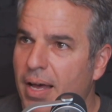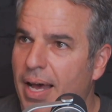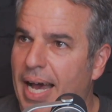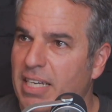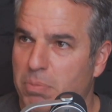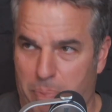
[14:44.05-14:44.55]

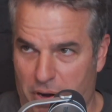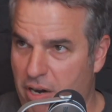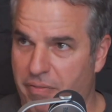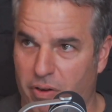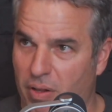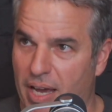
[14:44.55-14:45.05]
as part
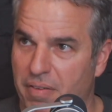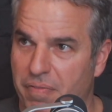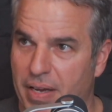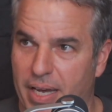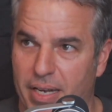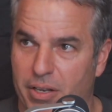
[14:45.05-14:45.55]
of your life
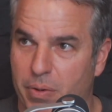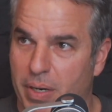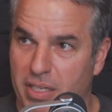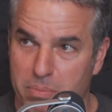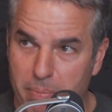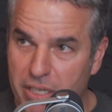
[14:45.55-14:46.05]
and do yeah. it
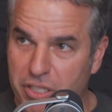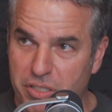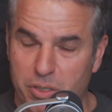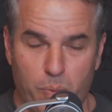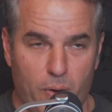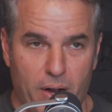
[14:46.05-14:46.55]
mm-hmm. as much
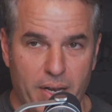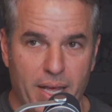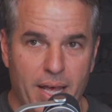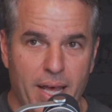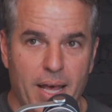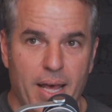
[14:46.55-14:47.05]
as you want.
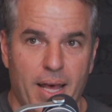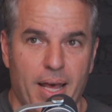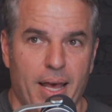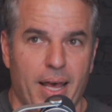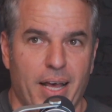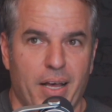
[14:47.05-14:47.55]

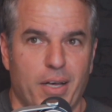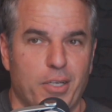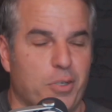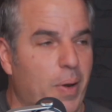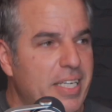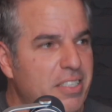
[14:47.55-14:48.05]

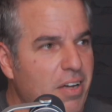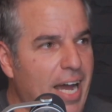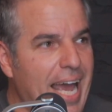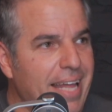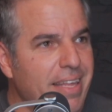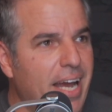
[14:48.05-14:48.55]
So I, st- I
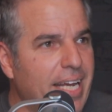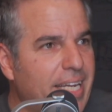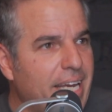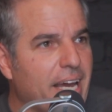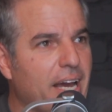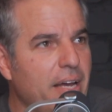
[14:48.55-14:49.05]
had the
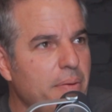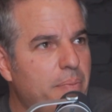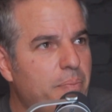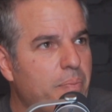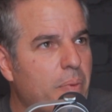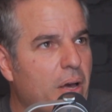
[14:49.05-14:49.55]
idea
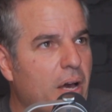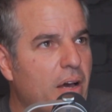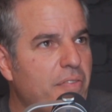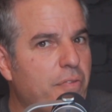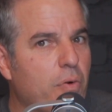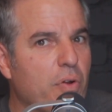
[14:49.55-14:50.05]
uh,
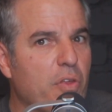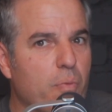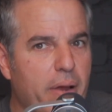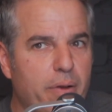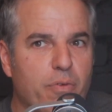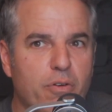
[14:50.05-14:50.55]
for the
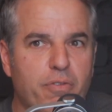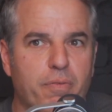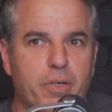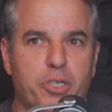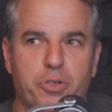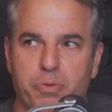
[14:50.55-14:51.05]
Red Roof
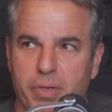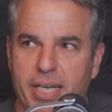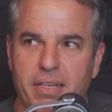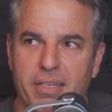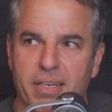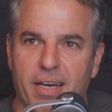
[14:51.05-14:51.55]

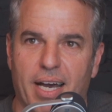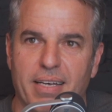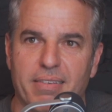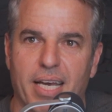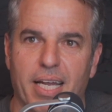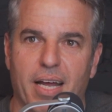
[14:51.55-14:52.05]
Retreat. I
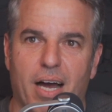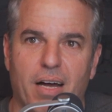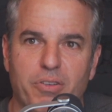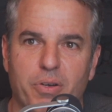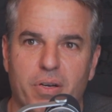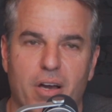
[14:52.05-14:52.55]
said,
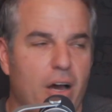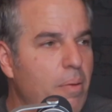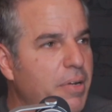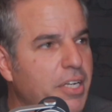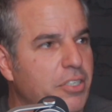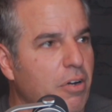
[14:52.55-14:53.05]
I'll do a
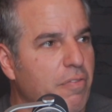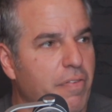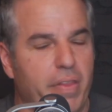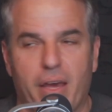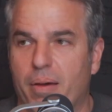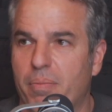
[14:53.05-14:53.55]
comedy show
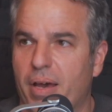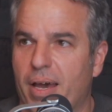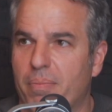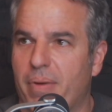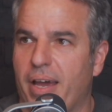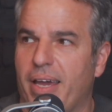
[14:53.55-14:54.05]
for them
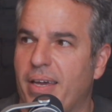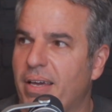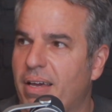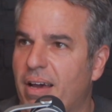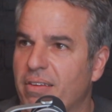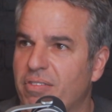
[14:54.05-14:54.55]
at my
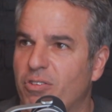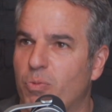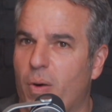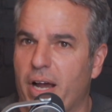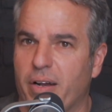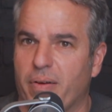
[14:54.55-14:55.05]
cousin's
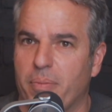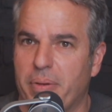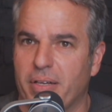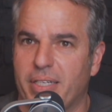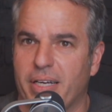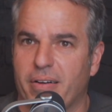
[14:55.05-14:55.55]
winery,
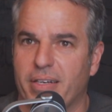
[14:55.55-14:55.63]
Pillitteri